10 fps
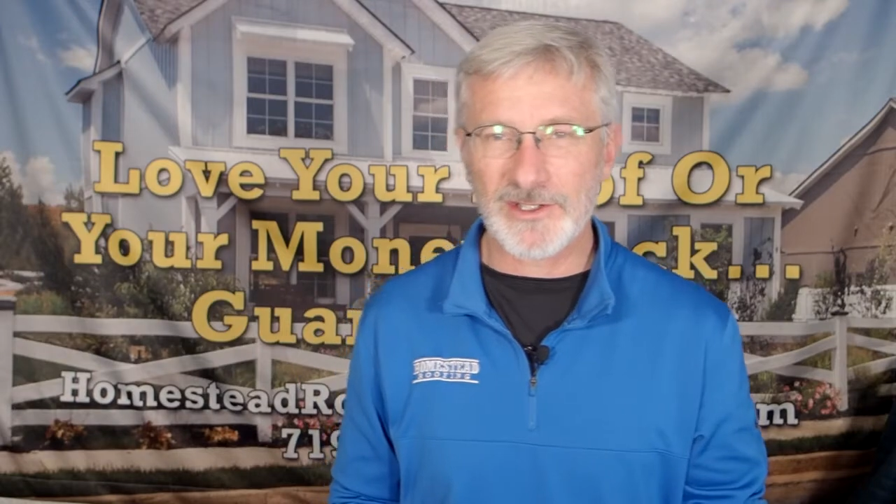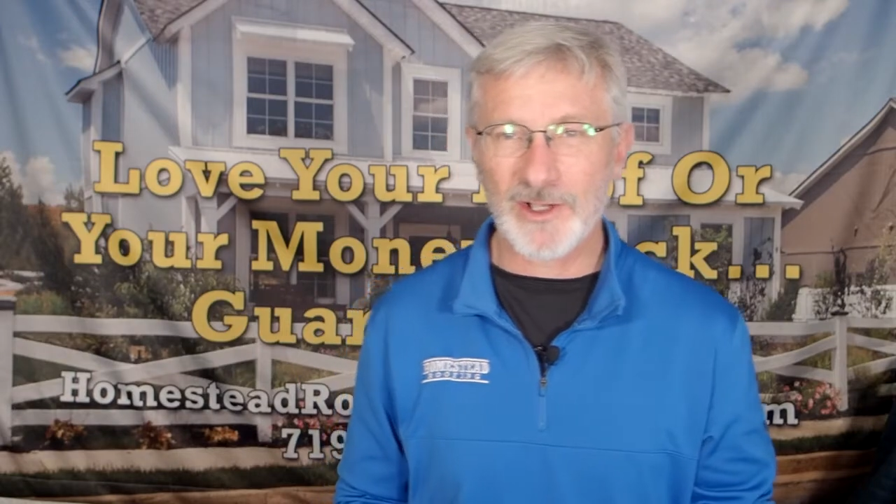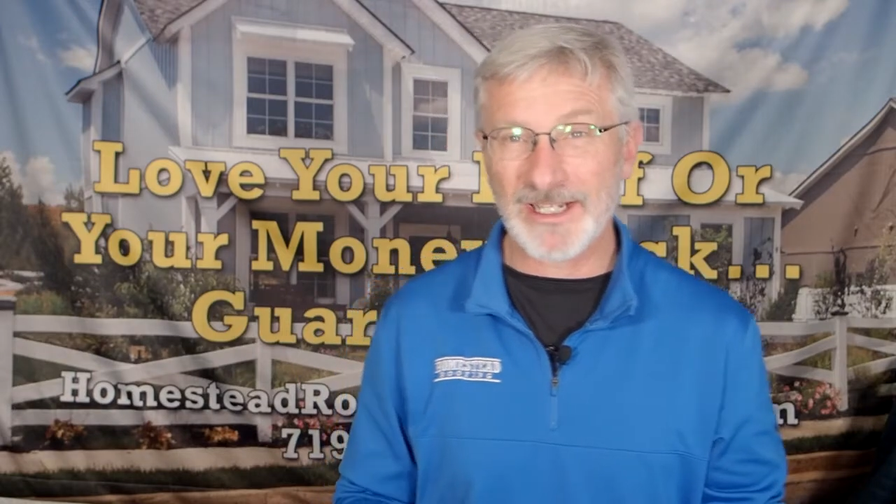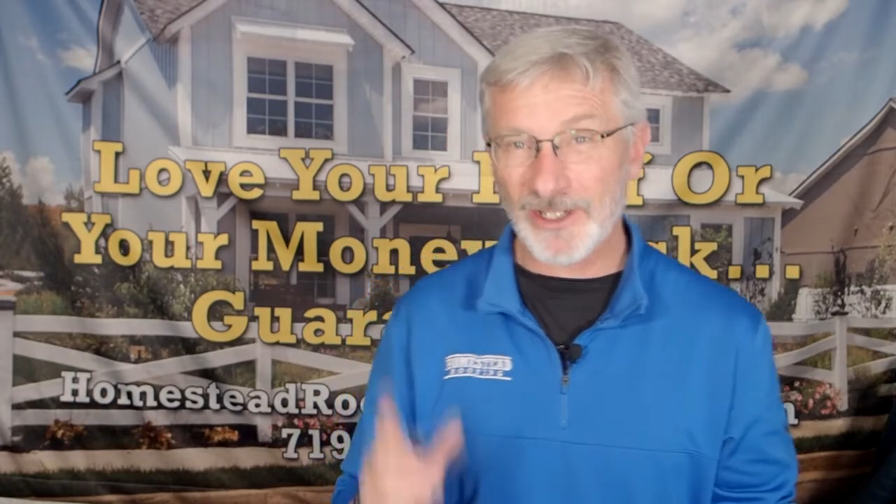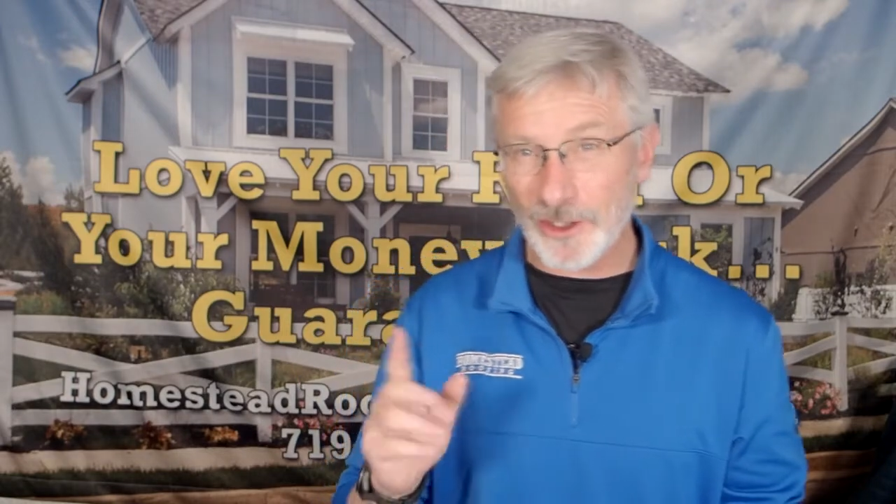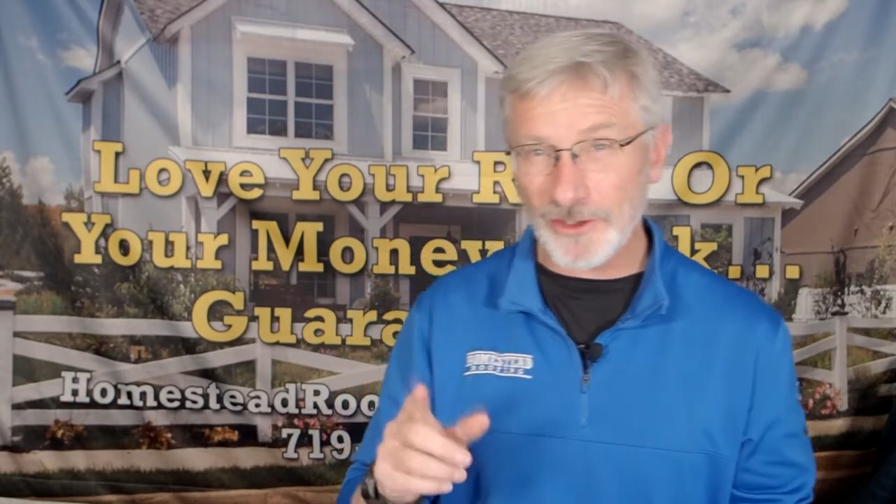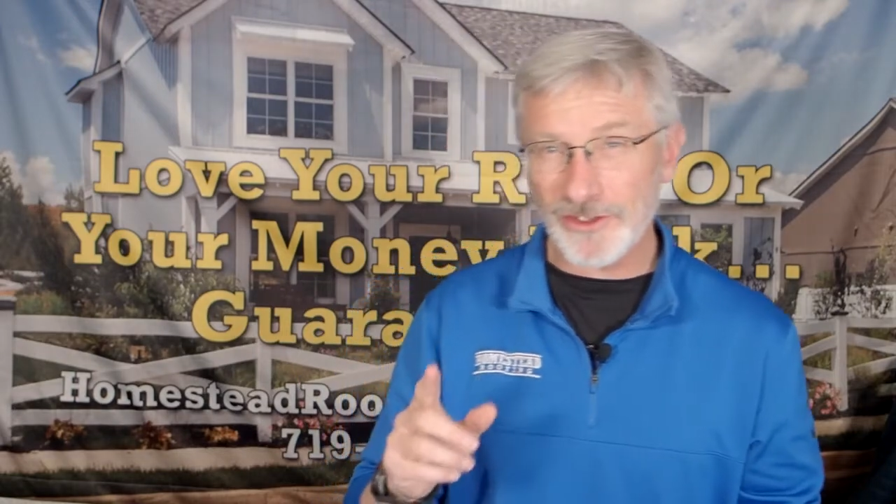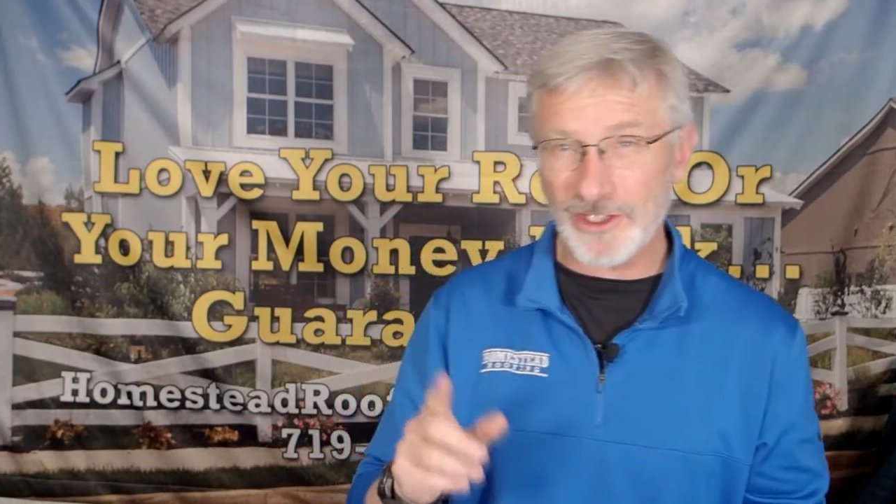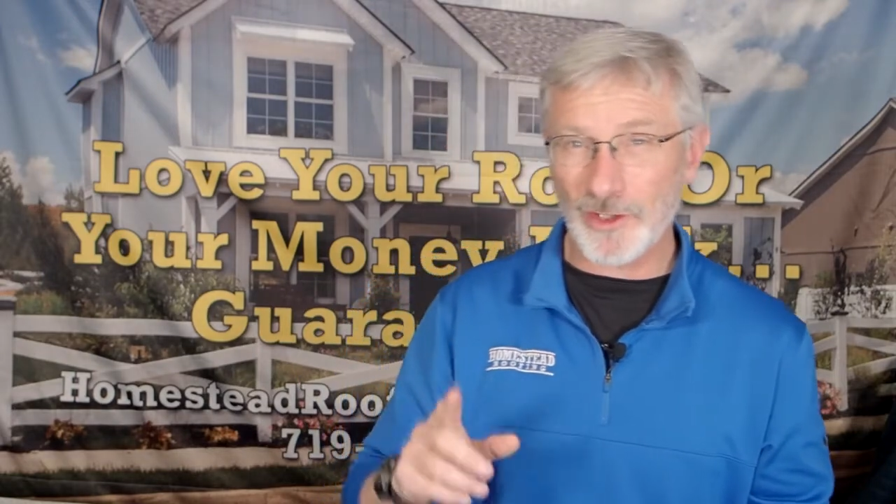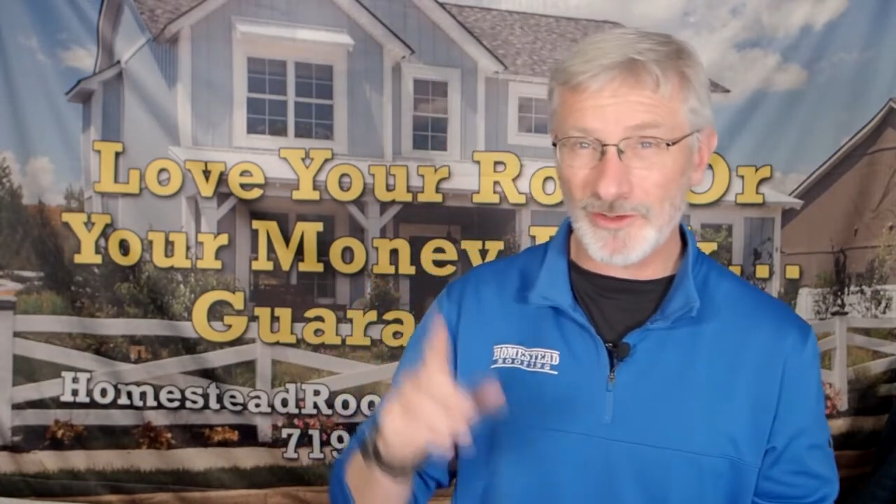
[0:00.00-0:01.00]
So I'd encourage
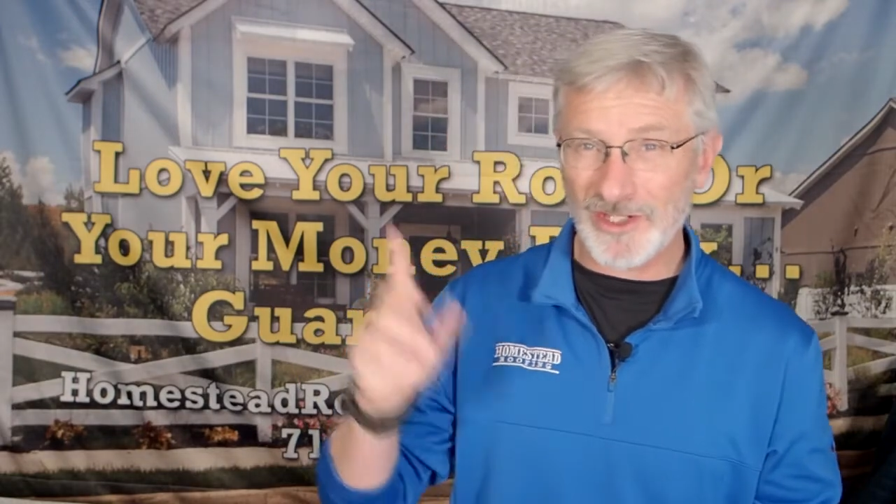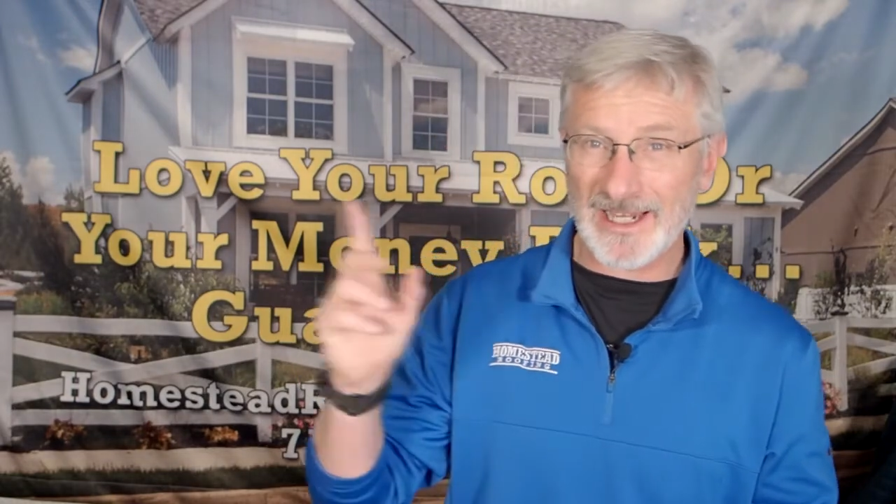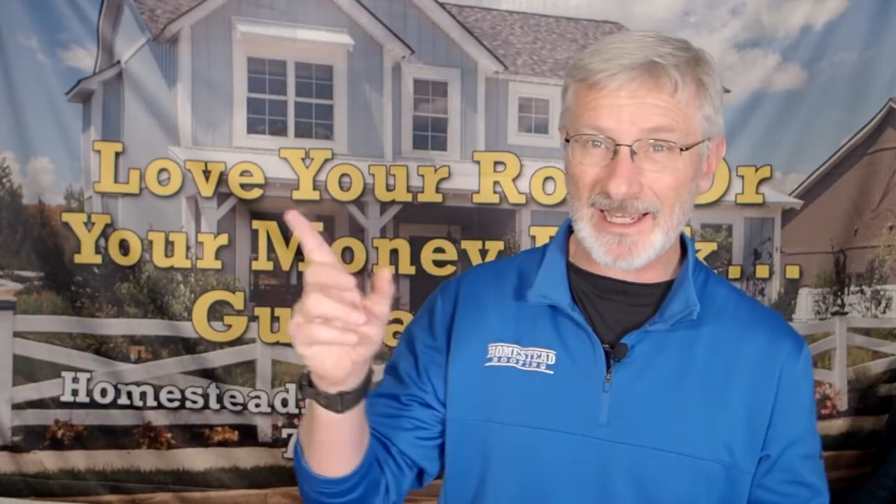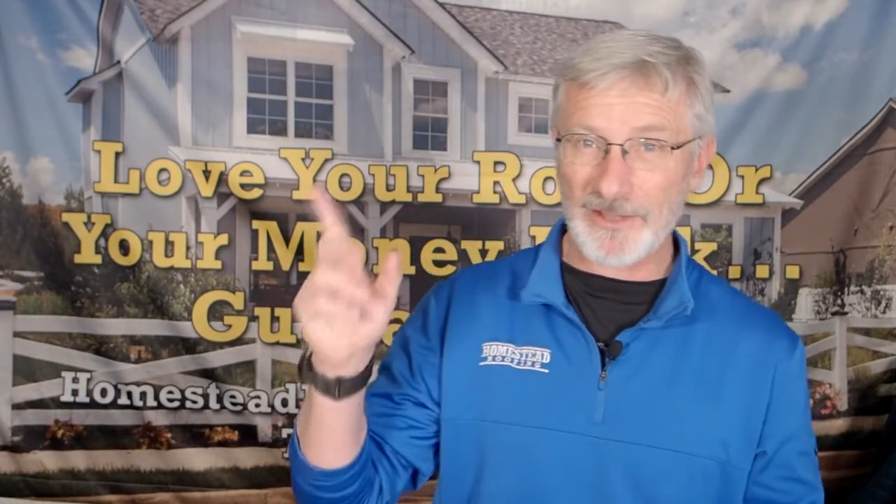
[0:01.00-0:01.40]
you to go check